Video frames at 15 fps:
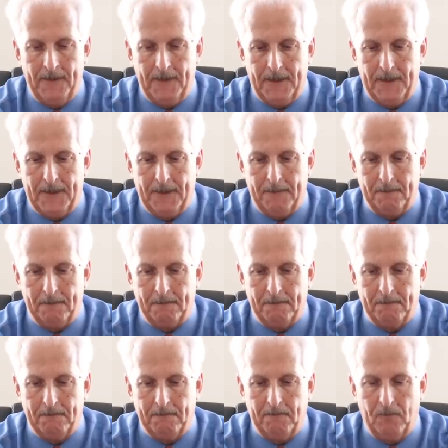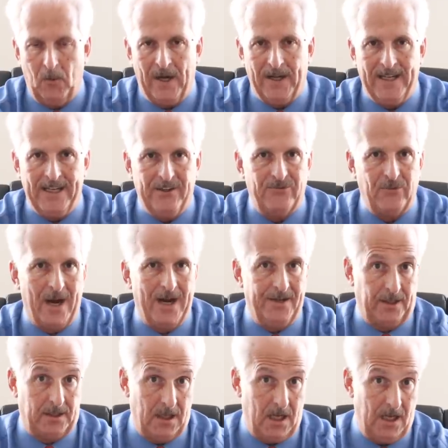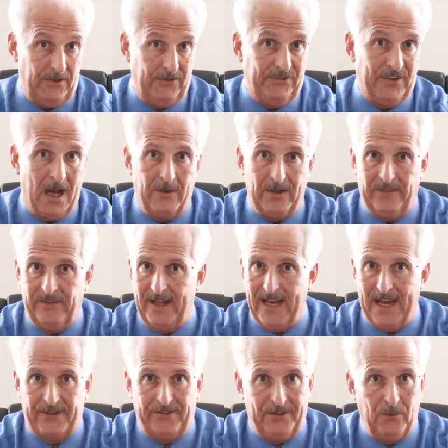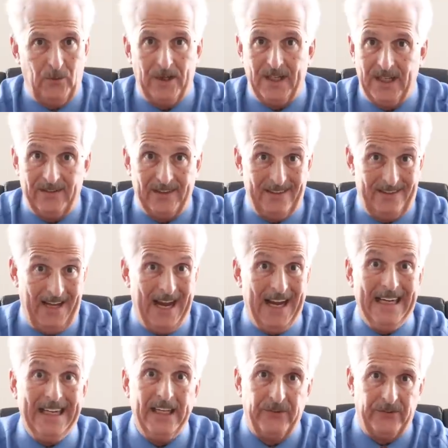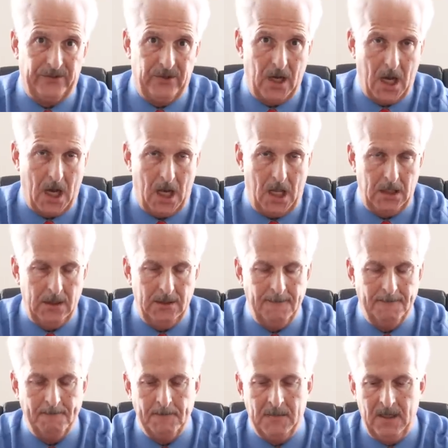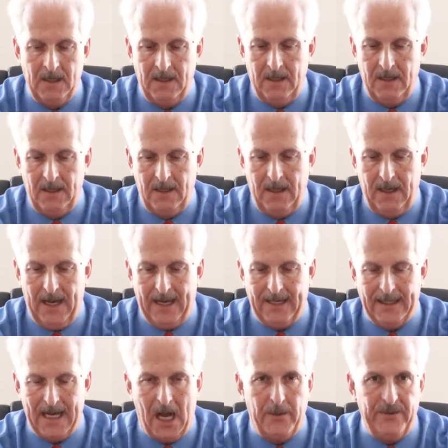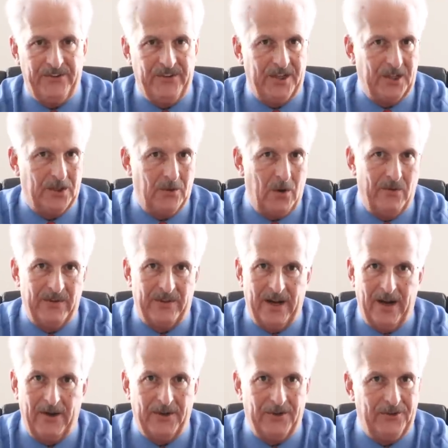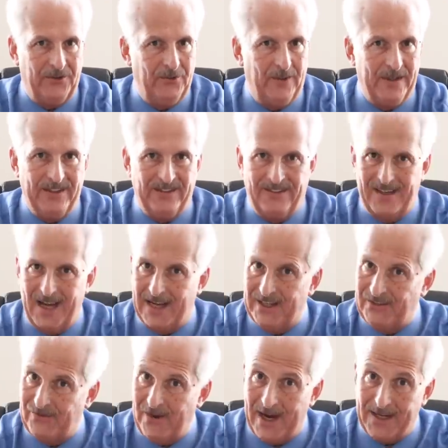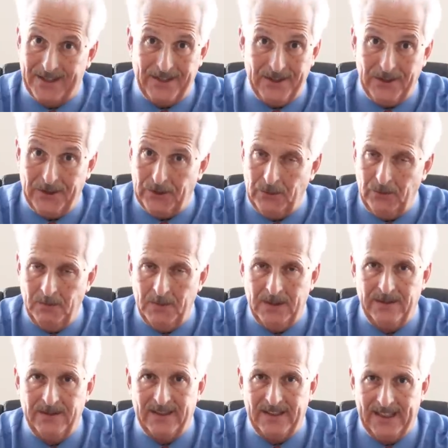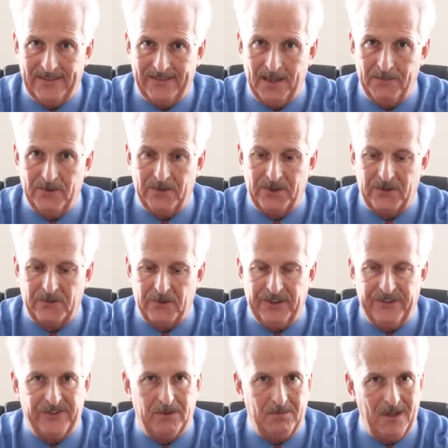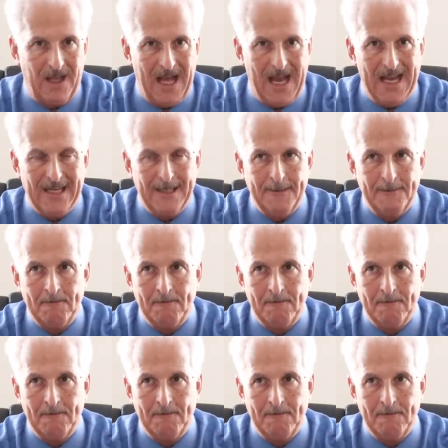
Um, when he tried to call Saudi, they actually wouldn't even take his call. And now he's going to go over there to do what he's got to try to do to get them to increase supply.